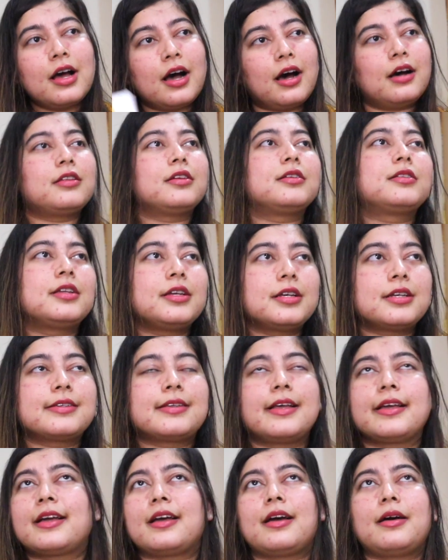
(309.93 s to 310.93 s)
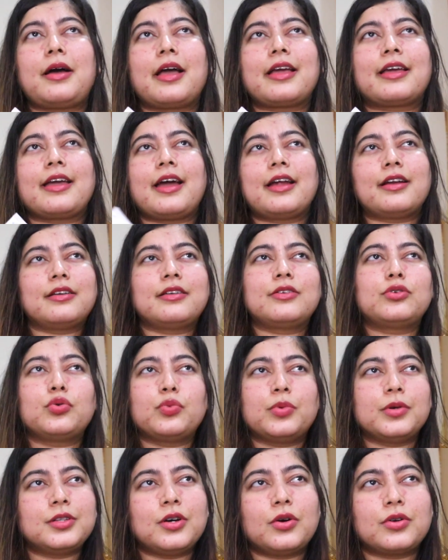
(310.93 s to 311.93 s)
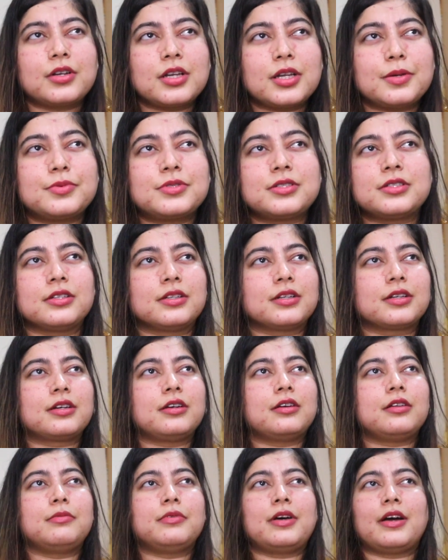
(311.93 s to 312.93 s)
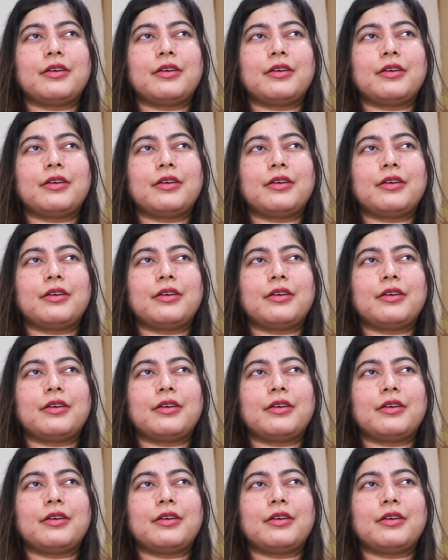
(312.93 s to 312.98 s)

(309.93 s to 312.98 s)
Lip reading: Other things like I can do without a lipstick, or